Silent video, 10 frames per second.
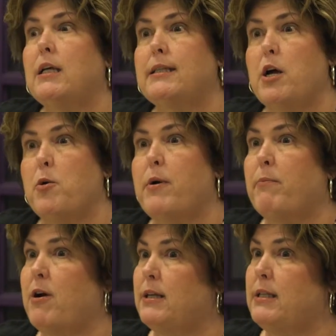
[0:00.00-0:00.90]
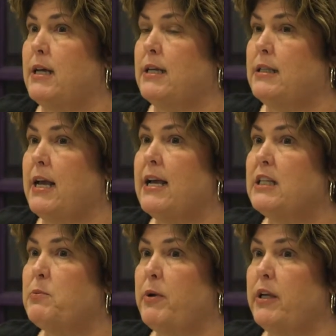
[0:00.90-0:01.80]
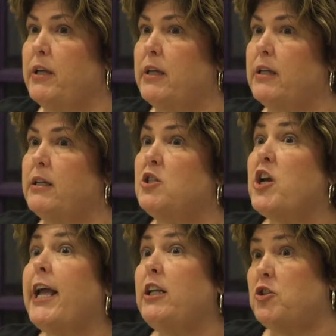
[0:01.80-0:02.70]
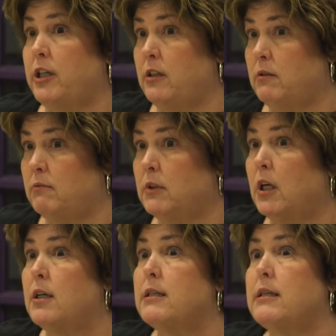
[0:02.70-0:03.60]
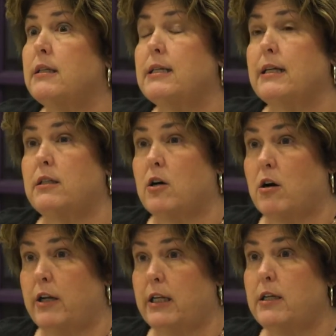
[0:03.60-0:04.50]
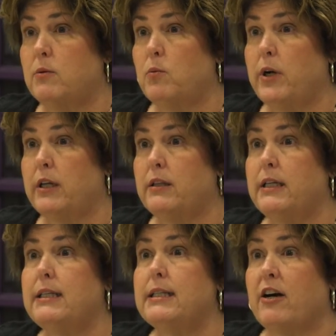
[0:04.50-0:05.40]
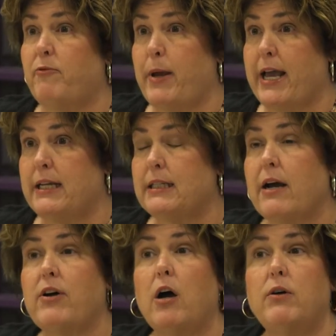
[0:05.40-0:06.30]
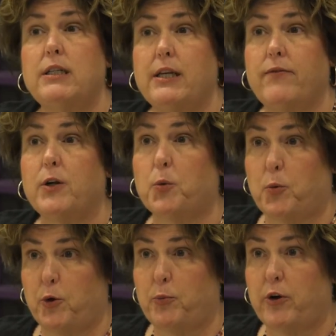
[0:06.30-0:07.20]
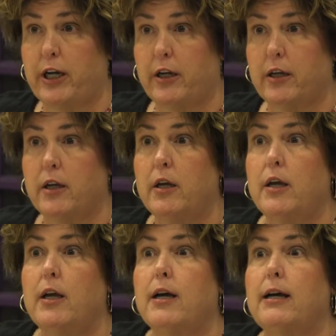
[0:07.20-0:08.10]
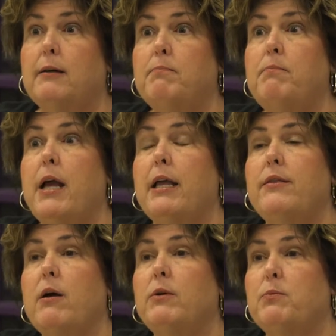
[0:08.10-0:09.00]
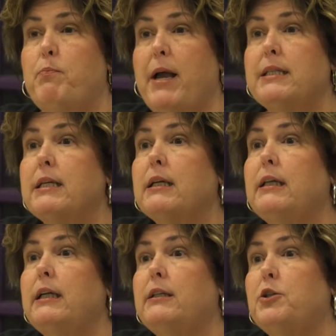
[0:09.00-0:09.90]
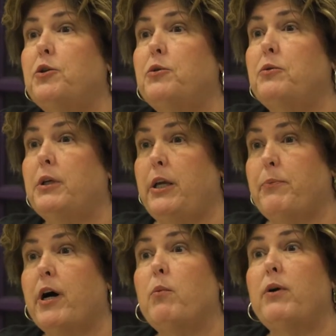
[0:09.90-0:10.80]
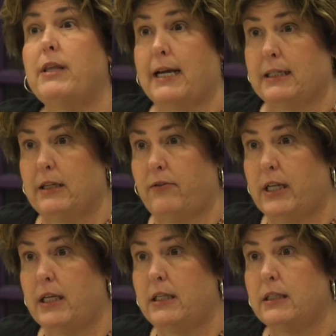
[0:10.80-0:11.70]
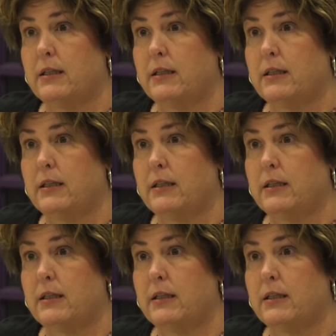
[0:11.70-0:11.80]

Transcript: So my process has been changing since I started with the self-paced. I've always given a rubric um, and that was basically to keep up with activities.